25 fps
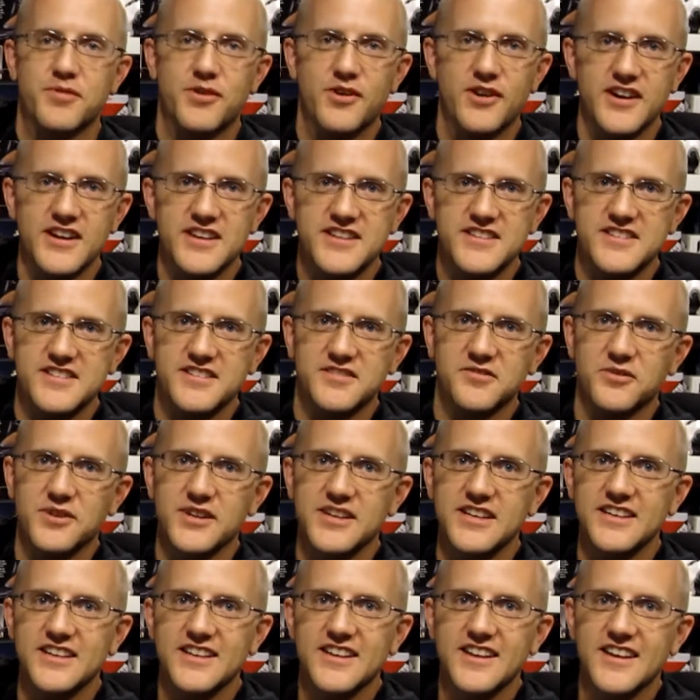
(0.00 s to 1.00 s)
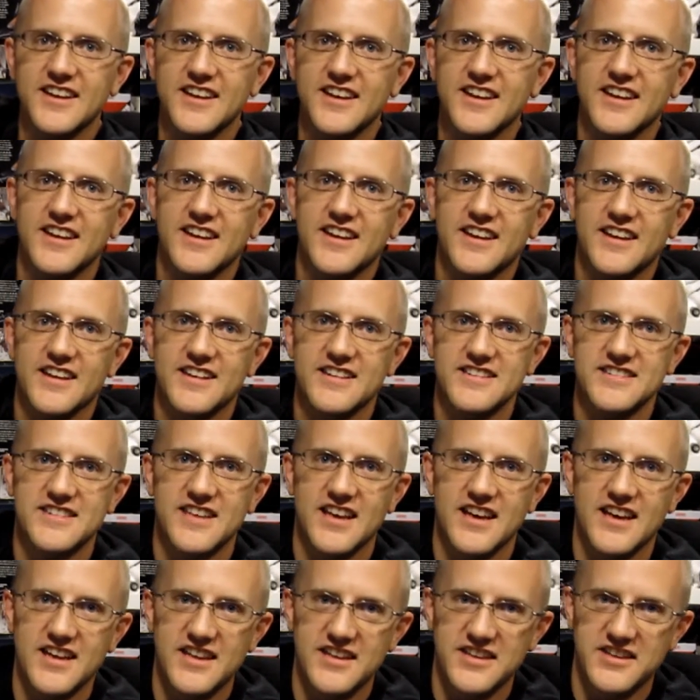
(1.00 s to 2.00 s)
pretty sweet is
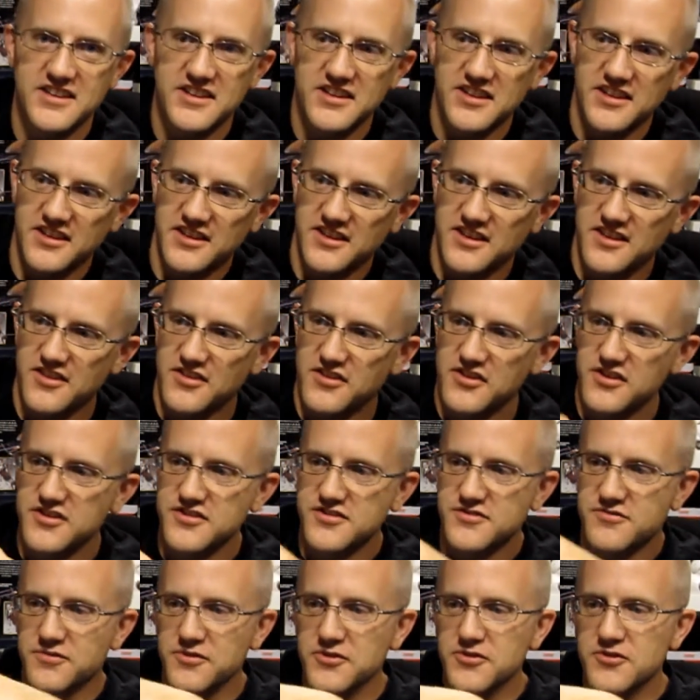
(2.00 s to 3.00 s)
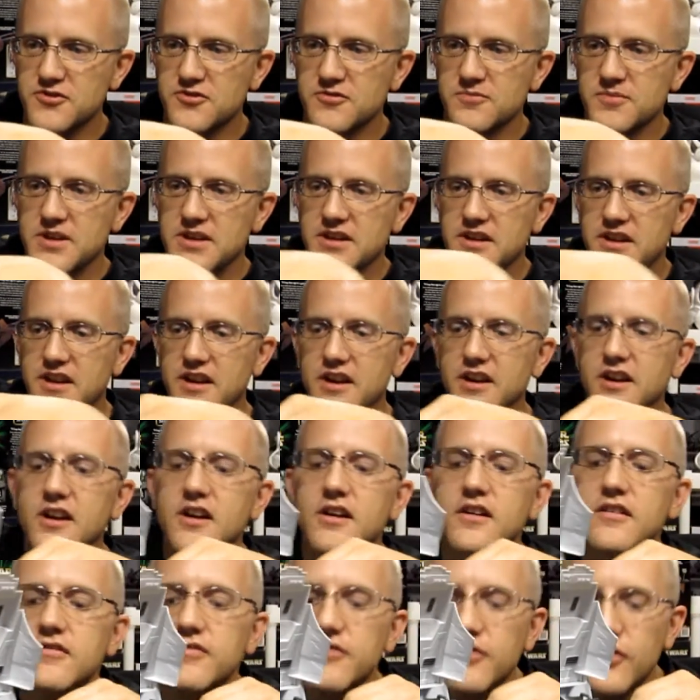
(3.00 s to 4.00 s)
that there's room in
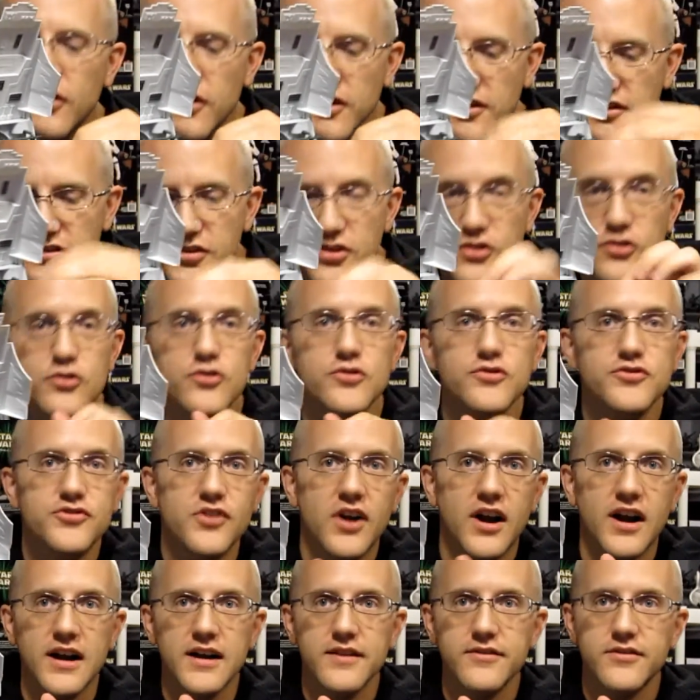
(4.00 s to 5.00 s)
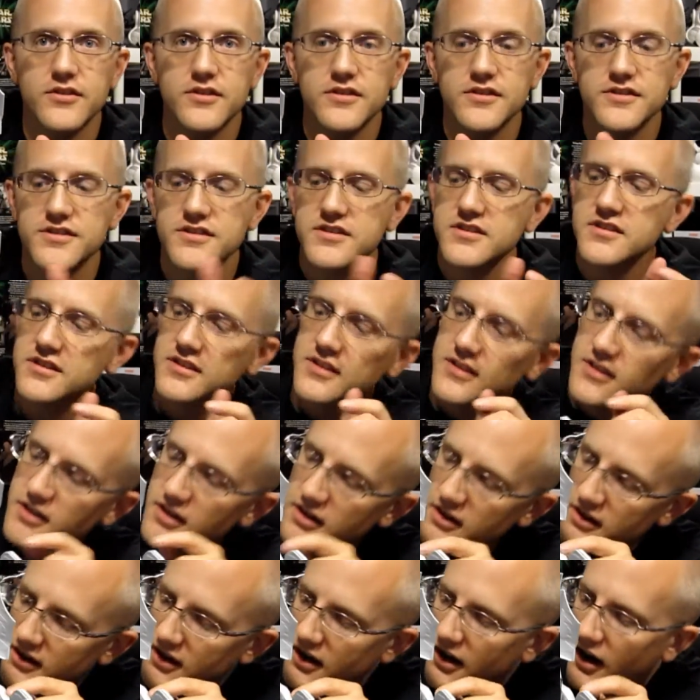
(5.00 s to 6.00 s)
here for 2 drivers,
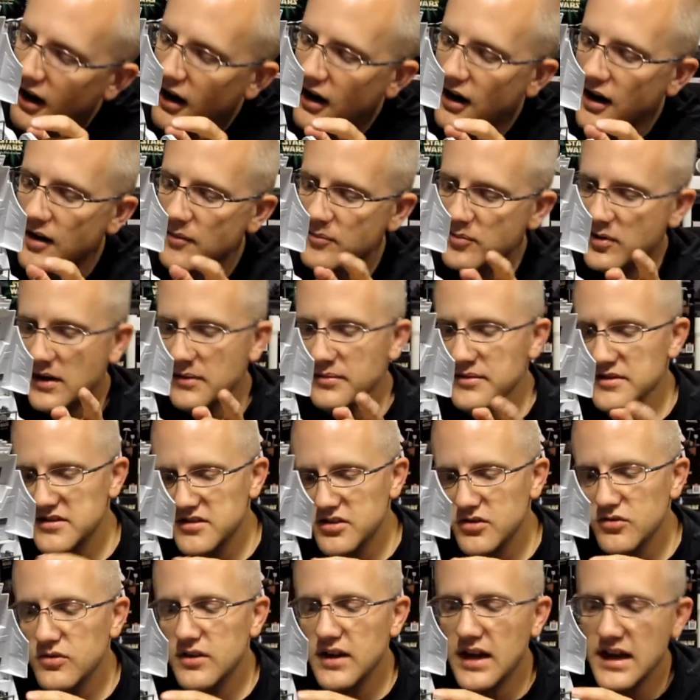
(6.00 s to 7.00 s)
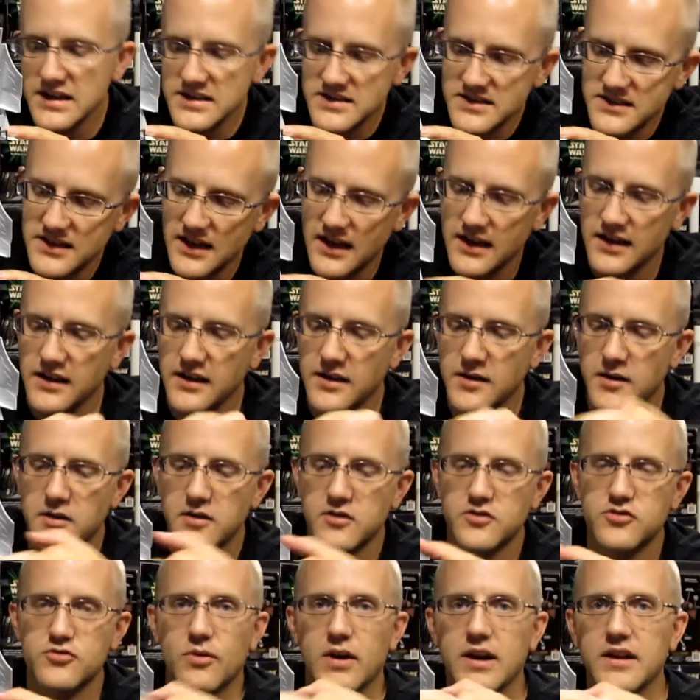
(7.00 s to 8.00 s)
probably 2 guys standing
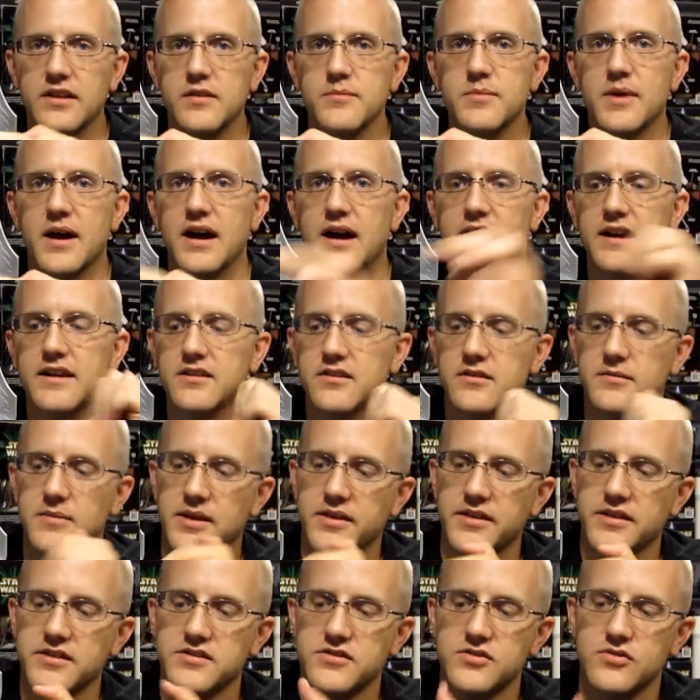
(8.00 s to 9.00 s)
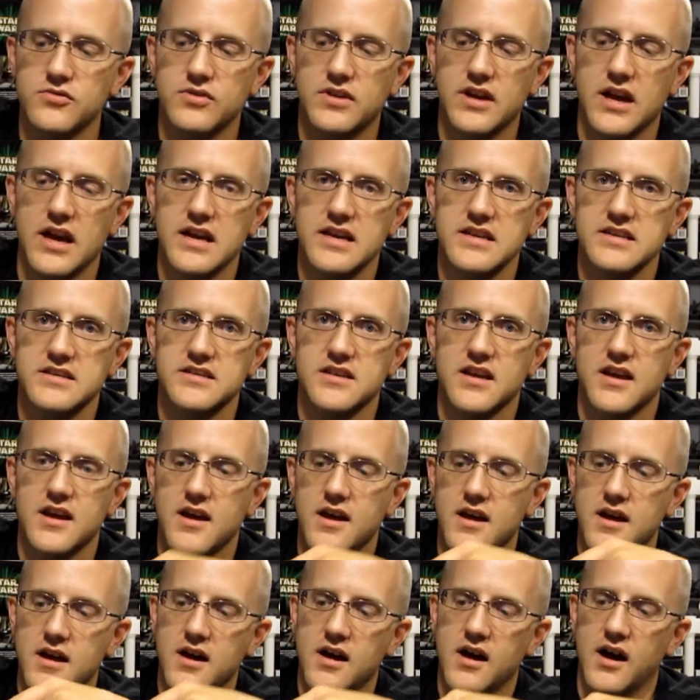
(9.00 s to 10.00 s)
directly behind them, and then 2 guys
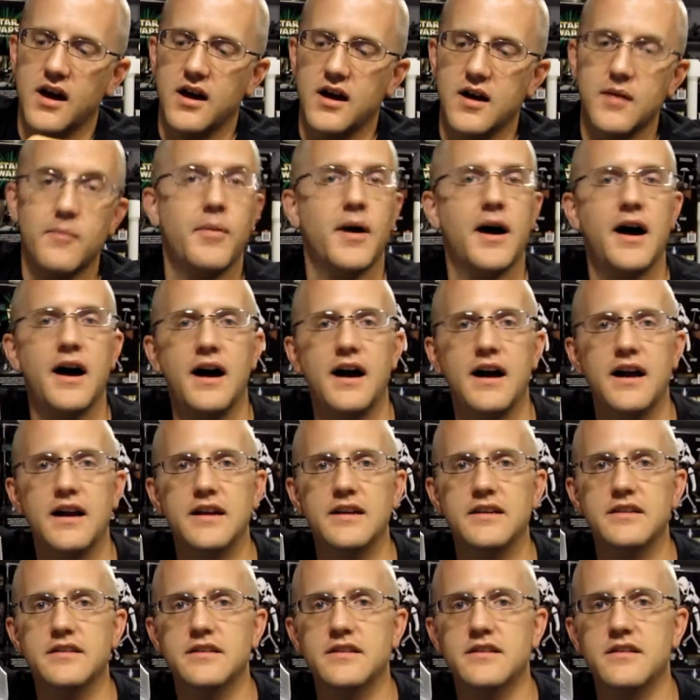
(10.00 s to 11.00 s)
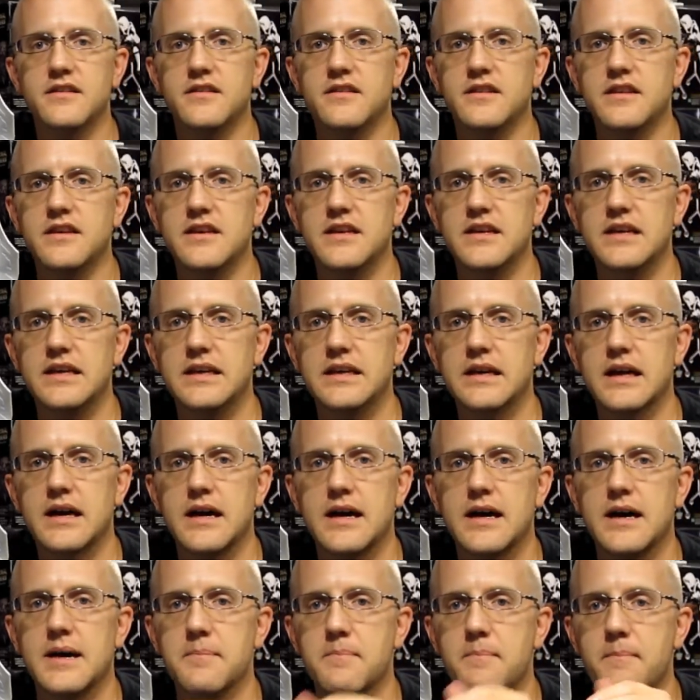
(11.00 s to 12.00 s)
behind the
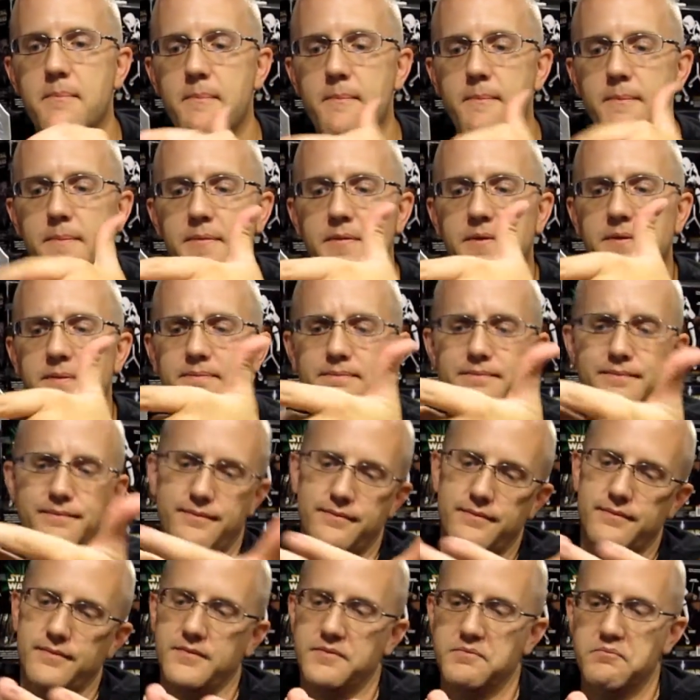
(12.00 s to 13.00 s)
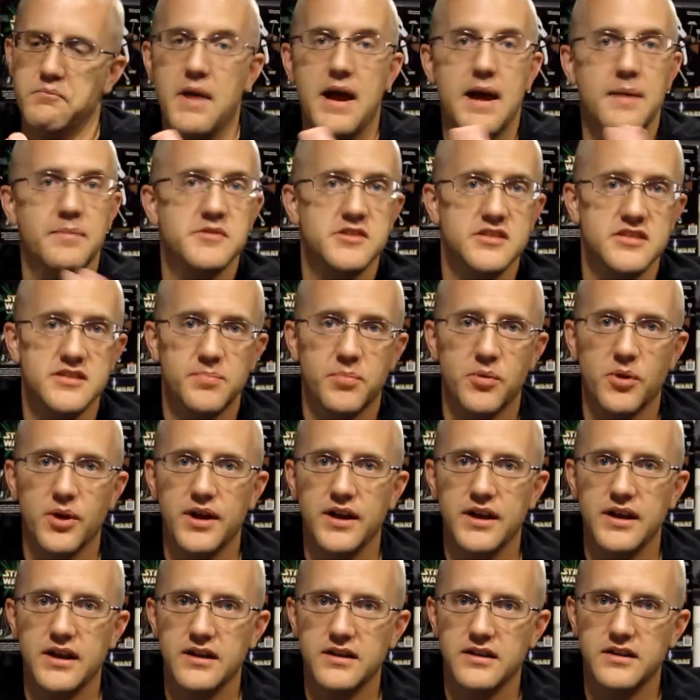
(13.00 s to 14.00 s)
map
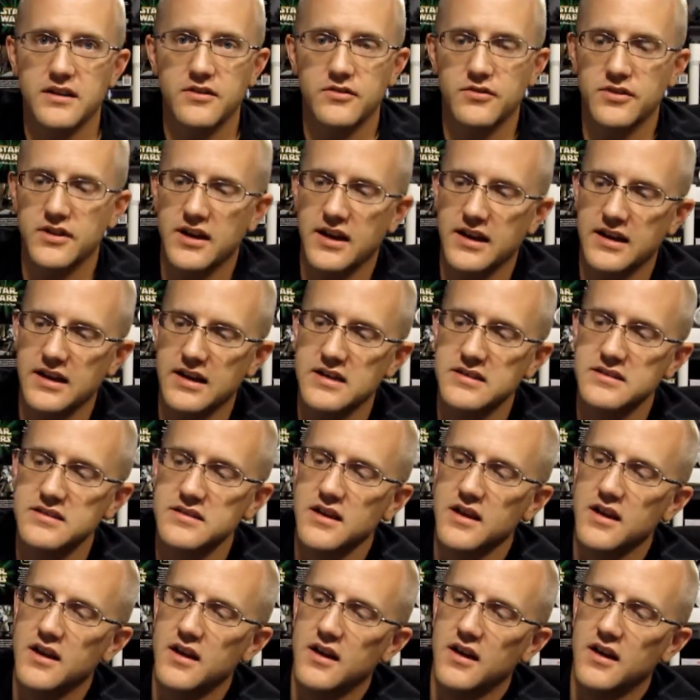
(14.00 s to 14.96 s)
display unit, I guess.